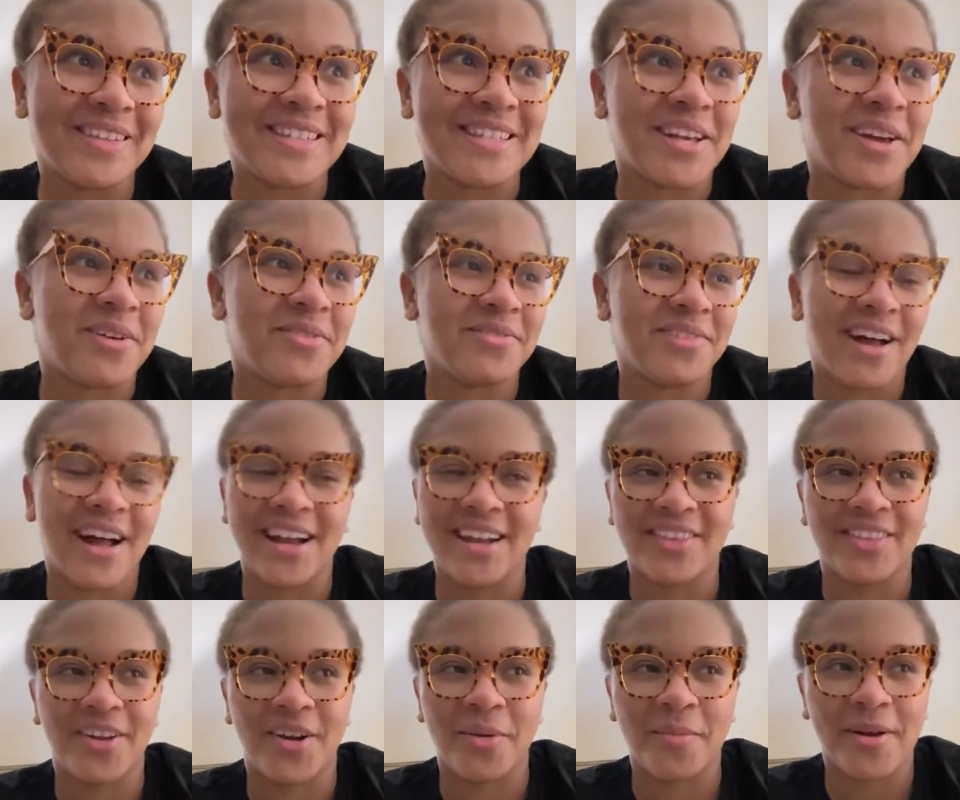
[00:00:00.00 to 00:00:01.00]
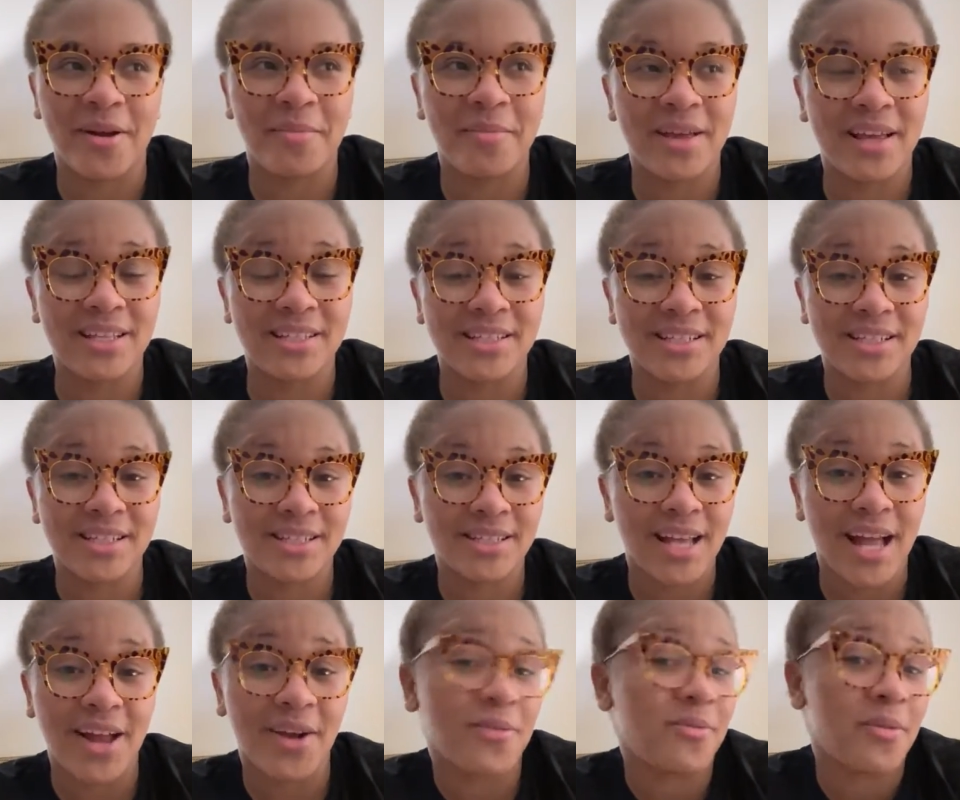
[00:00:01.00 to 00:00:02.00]
So, I didn't learn about bases.
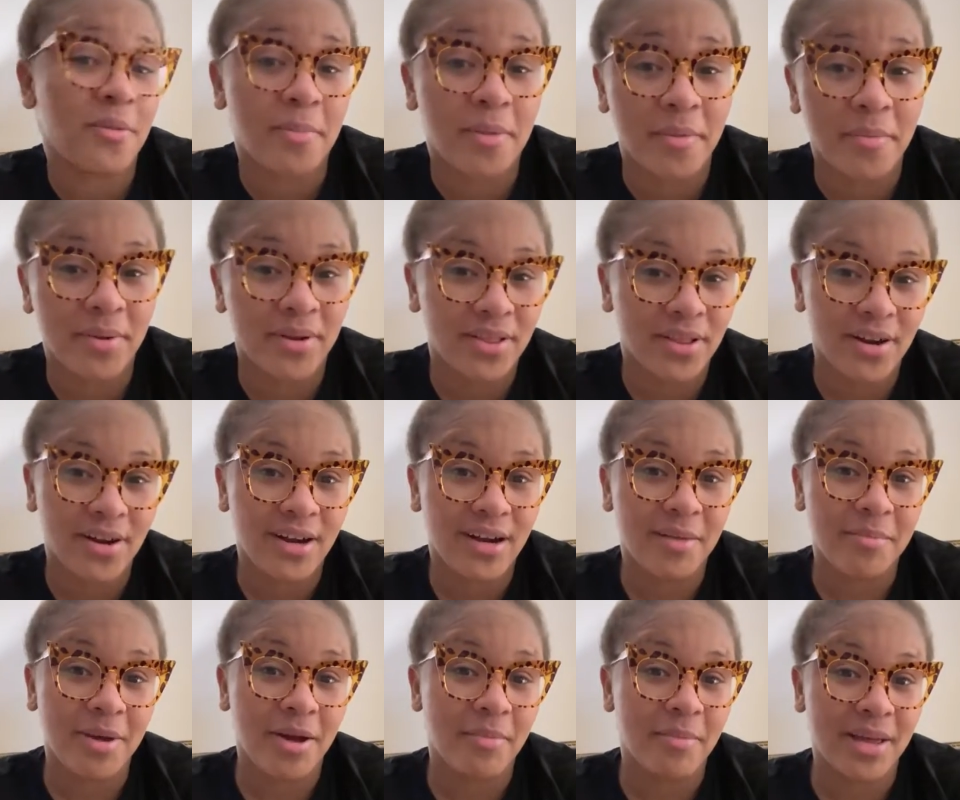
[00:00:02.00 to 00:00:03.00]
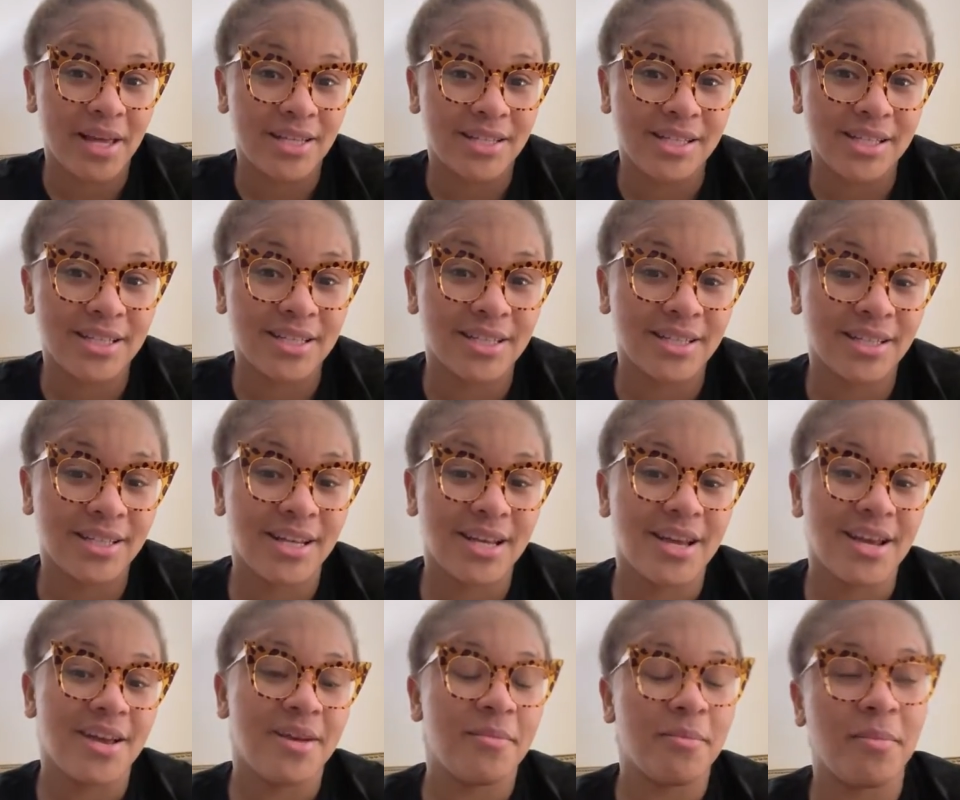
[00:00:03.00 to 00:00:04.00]
I don't remember learning about bases.
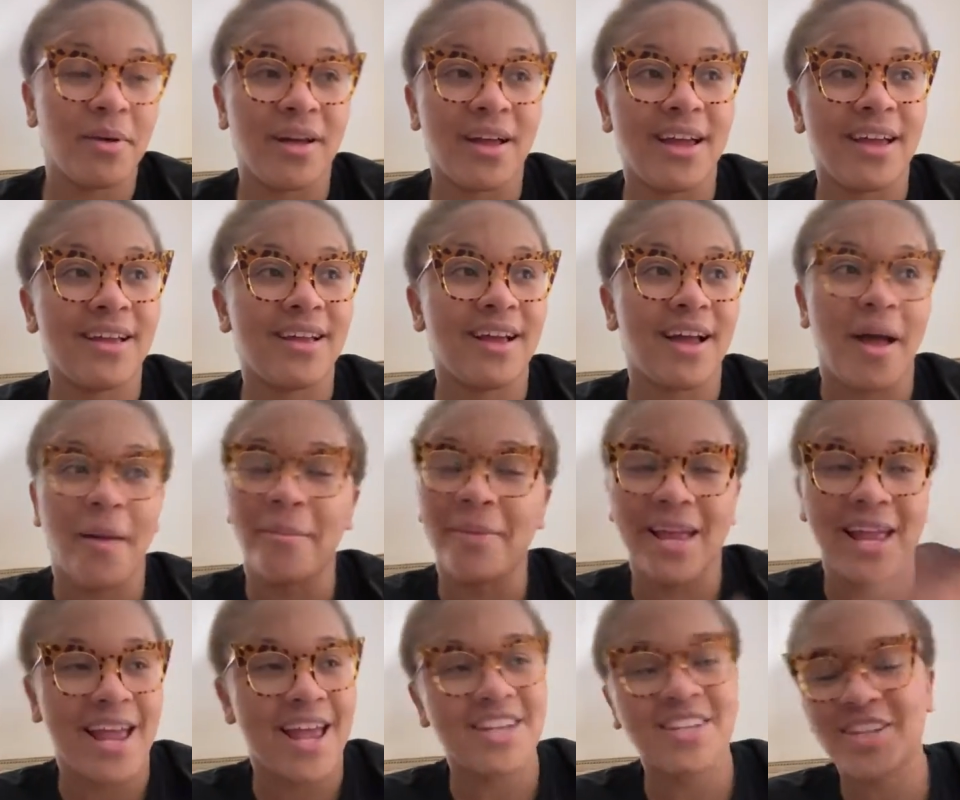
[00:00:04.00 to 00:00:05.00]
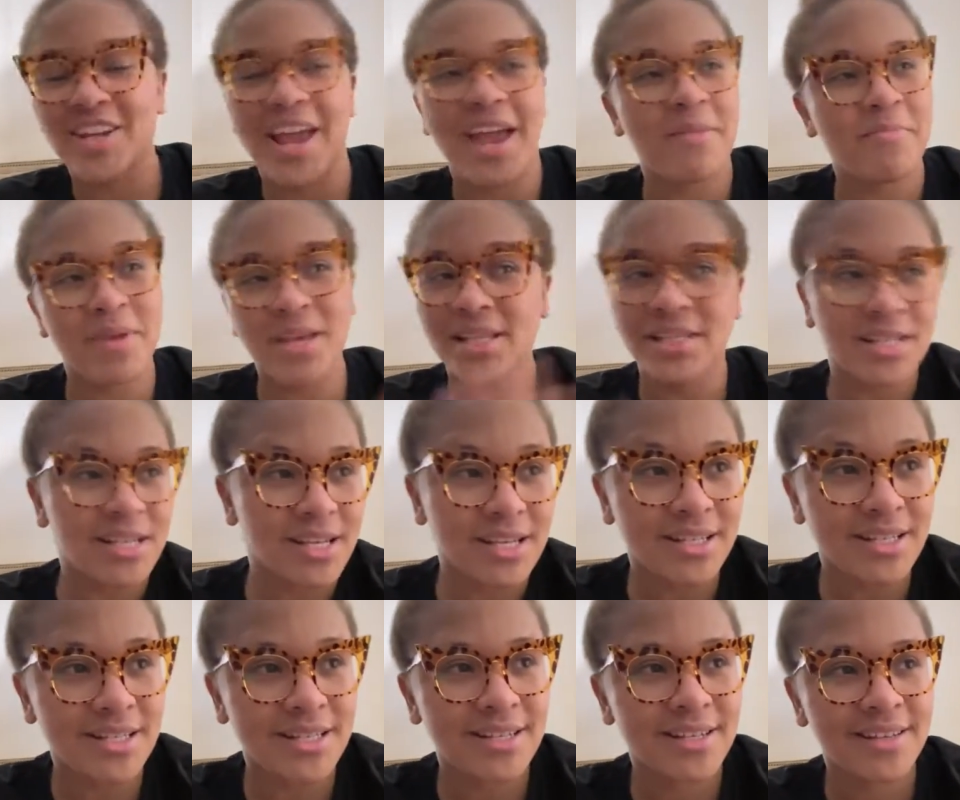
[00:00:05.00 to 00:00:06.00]
But, I mean, educate me,
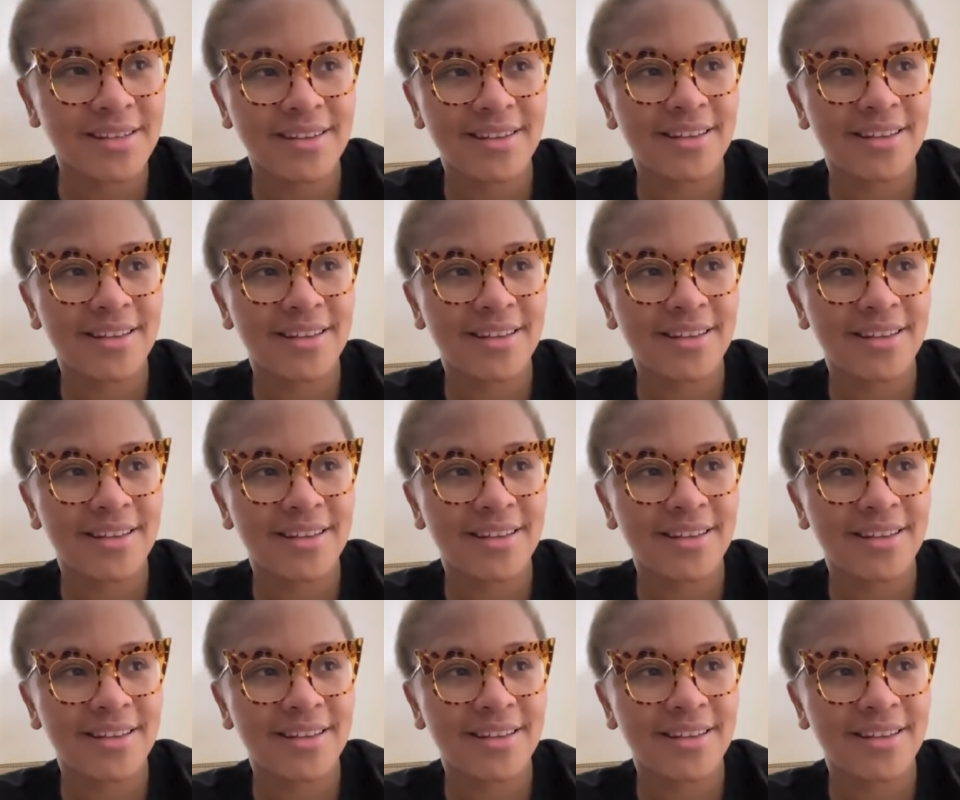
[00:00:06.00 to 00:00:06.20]
sis.